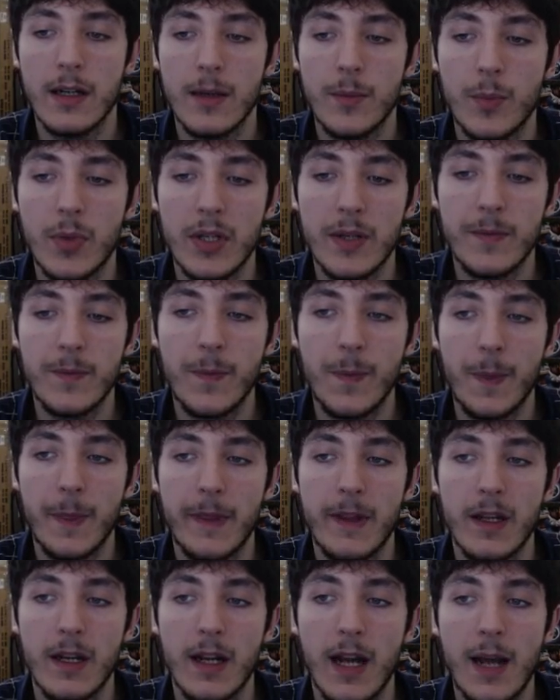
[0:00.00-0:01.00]
But
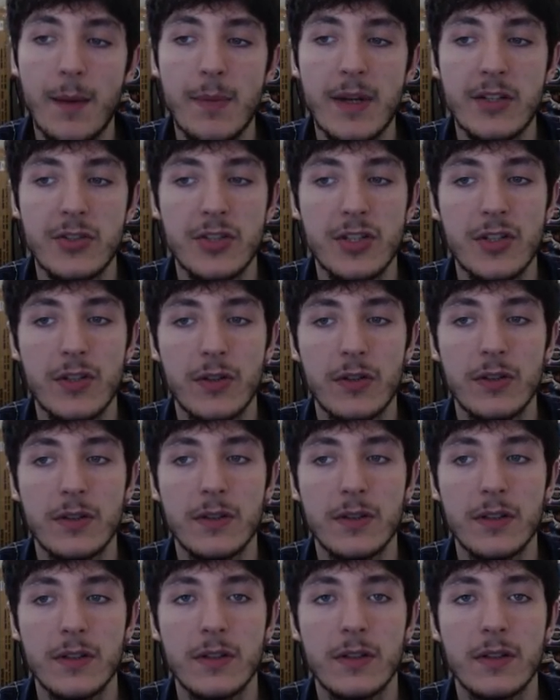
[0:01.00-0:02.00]
I mentioned
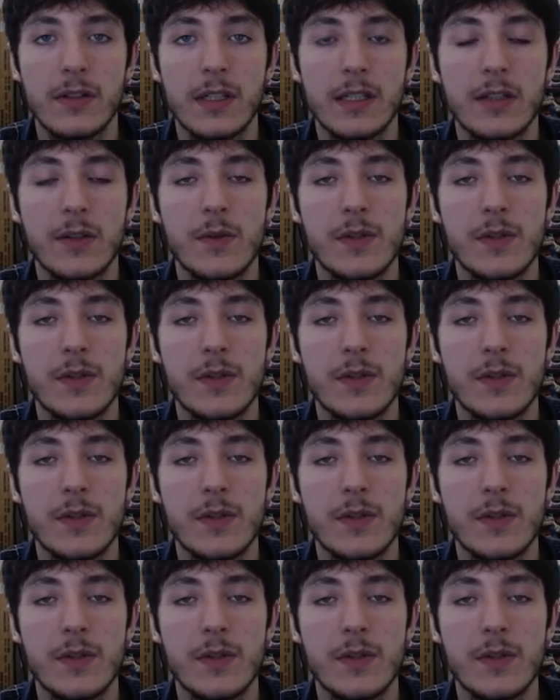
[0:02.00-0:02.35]
earlier that there